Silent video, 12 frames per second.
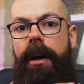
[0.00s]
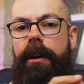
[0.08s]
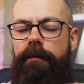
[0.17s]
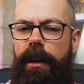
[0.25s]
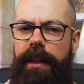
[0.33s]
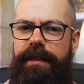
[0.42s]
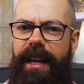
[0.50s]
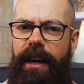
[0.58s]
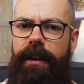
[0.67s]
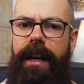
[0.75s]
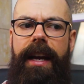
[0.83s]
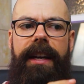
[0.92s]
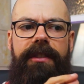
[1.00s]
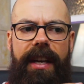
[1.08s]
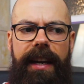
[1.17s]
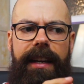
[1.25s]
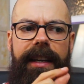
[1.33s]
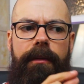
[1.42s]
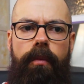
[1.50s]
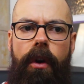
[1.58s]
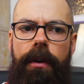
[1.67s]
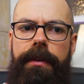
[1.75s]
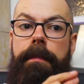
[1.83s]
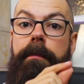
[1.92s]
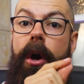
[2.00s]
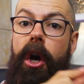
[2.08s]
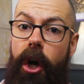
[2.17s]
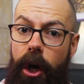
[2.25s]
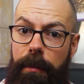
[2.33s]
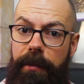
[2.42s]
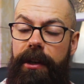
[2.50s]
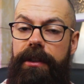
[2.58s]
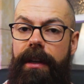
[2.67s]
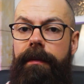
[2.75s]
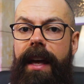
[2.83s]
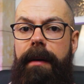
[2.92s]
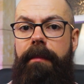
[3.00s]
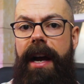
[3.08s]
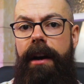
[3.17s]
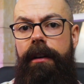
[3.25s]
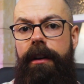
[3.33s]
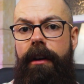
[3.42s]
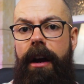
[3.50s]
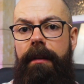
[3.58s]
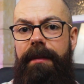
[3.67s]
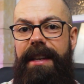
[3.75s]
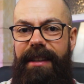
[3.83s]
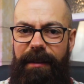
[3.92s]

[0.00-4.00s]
I write down exactly what the purpose of that paragraph is.